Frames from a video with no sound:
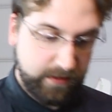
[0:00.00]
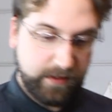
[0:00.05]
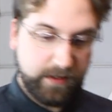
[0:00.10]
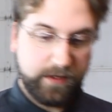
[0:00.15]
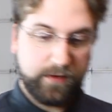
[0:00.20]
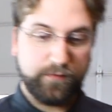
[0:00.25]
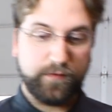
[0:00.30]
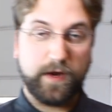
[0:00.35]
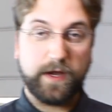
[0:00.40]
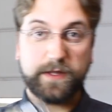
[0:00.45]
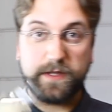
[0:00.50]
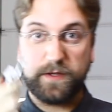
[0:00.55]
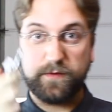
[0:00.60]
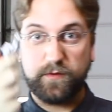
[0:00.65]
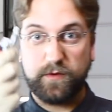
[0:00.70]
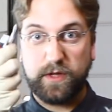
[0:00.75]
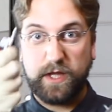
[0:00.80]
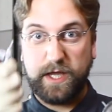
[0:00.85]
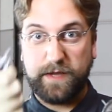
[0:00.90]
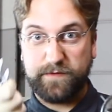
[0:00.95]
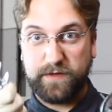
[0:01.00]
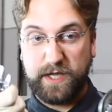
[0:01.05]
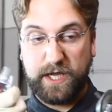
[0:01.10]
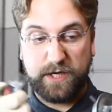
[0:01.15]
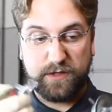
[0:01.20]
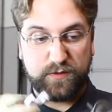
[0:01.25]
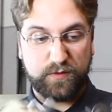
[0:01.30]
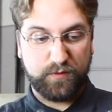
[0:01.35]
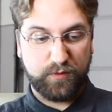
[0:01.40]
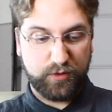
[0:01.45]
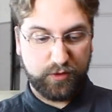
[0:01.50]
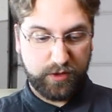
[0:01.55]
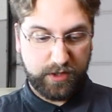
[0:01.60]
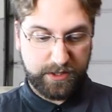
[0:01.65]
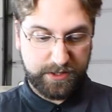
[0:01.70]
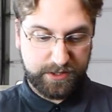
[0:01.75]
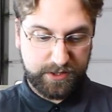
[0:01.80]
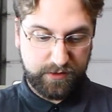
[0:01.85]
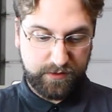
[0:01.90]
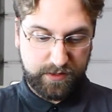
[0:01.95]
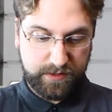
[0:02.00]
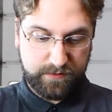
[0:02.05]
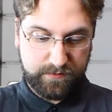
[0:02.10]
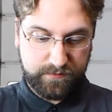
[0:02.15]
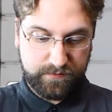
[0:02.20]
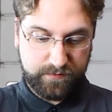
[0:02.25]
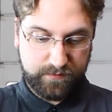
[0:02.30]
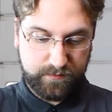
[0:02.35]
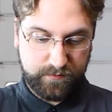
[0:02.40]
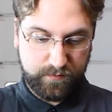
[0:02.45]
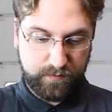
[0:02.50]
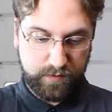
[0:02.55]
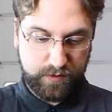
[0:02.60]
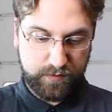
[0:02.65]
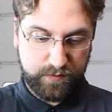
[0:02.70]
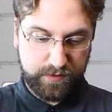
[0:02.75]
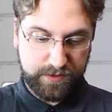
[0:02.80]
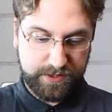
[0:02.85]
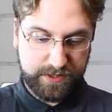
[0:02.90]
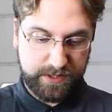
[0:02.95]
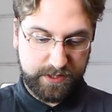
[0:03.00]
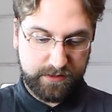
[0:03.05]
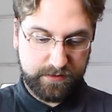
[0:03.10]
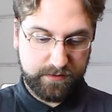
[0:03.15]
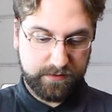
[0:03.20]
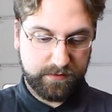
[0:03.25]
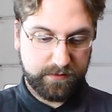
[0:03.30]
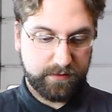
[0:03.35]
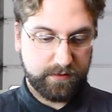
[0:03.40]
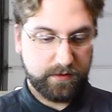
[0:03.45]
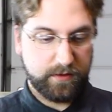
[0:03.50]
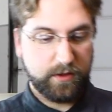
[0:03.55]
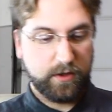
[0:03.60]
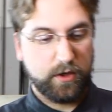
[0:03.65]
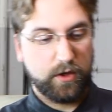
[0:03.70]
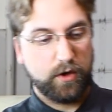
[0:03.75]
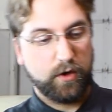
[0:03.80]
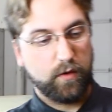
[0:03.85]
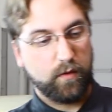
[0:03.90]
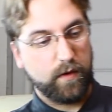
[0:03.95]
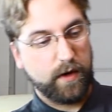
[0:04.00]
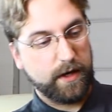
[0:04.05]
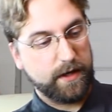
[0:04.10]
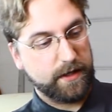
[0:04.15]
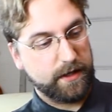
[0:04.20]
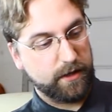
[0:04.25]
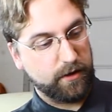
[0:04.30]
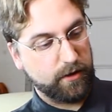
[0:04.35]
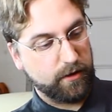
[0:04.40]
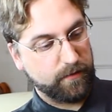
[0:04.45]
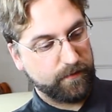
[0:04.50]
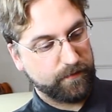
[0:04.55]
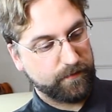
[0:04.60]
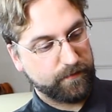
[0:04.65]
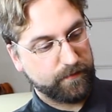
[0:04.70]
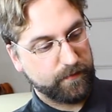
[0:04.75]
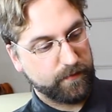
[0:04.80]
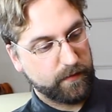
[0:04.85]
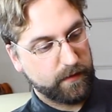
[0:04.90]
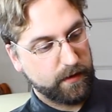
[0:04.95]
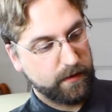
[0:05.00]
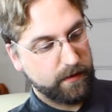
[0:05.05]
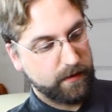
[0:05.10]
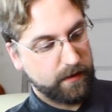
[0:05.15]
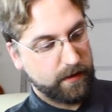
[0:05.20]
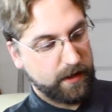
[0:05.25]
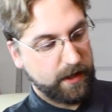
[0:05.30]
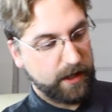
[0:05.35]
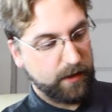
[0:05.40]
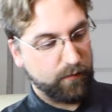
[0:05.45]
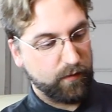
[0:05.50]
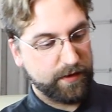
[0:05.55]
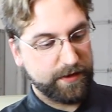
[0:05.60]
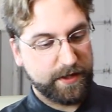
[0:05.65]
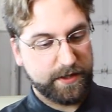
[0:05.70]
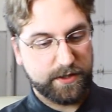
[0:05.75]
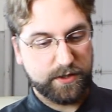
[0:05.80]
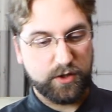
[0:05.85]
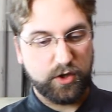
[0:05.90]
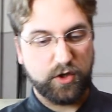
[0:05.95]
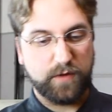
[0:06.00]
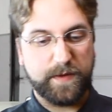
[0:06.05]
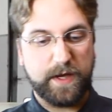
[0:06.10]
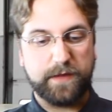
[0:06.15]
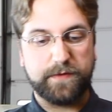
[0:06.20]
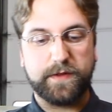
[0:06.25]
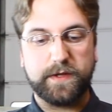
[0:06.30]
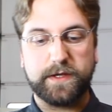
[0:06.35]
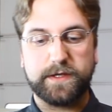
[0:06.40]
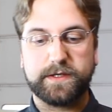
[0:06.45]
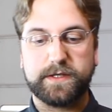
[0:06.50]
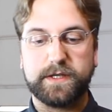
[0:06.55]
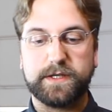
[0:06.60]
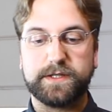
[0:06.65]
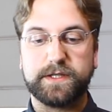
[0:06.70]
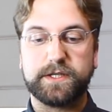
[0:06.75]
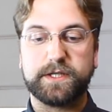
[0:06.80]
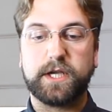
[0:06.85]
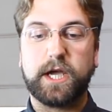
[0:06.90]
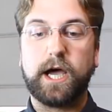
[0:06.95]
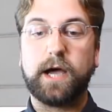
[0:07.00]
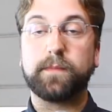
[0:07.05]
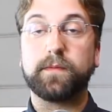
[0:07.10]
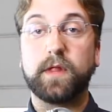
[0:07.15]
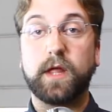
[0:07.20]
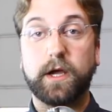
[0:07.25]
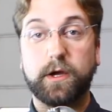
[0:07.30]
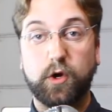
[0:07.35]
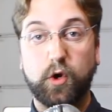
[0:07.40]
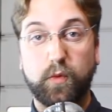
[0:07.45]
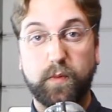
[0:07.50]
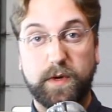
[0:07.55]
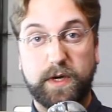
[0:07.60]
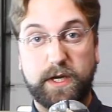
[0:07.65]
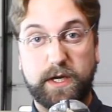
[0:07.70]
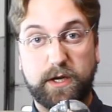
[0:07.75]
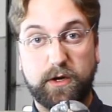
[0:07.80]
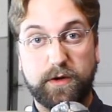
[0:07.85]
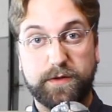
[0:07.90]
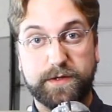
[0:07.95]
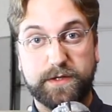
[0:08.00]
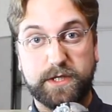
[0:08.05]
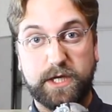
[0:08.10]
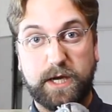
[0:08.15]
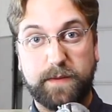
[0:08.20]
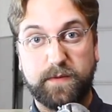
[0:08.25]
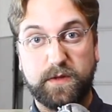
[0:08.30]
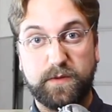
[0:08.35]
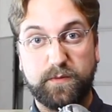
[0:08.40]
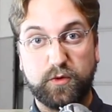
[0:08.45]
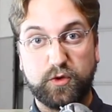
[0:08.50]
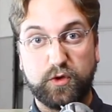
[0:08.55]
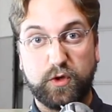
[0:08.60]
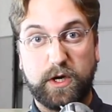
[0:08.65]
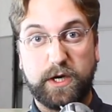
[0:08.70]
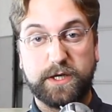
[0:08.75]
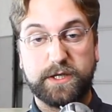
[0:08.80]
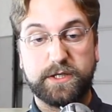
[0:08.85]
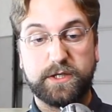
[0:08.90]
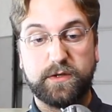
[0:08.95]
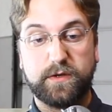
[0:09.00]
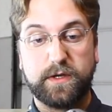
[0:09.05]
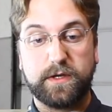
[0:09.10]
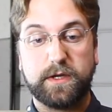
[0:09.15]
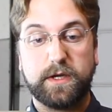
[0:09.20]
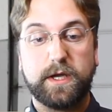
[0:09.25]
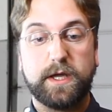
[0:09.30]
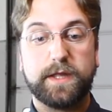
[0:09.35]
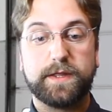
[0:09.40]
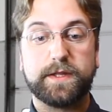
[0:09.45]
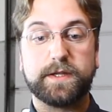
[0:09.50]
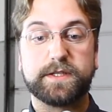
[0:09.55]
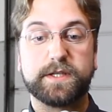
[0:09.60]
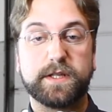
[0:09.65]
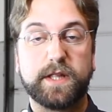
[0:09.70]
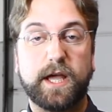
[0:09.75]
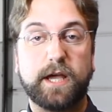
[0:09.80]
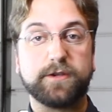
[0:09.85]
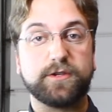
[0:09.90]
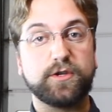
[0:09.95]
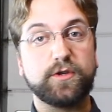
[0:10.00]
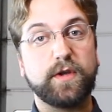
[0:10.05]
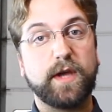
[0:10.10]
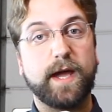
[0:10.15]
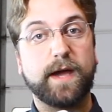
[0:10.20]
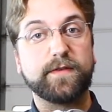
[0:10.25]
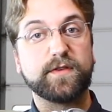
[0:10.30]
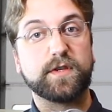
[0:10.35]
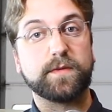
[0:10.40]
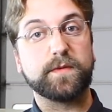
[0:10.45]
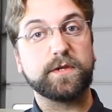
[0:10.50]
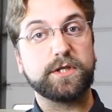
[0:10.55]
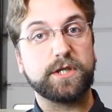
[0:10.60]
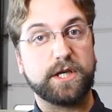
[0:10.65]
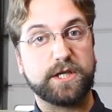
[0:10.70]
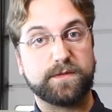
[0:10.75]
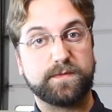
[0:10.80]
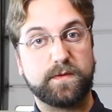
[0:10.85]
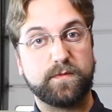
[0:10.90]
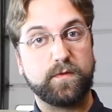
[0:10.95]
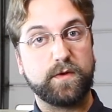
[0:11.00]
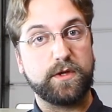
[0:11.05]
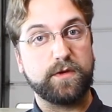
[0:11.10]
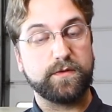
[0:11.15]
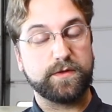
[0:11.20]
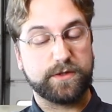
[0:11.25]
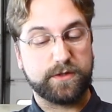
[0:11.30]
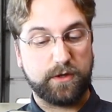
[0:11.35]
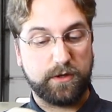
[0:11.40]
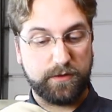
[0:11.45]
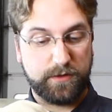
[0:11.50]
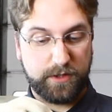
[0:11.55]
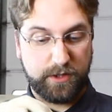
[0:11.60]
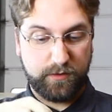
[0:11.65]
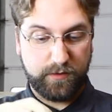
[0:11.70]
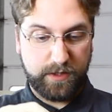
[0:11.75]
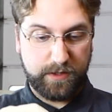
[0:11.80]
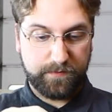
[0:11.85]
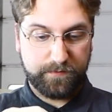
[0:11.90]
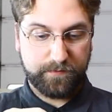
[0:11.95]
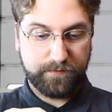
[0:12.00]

And finally, we'll have the actual Pertronix unit, which will sit right here. And one thing to note about this is this oblong opening here at the top of the Pertronix unit. This allows you to have some adjustment when you install the unit.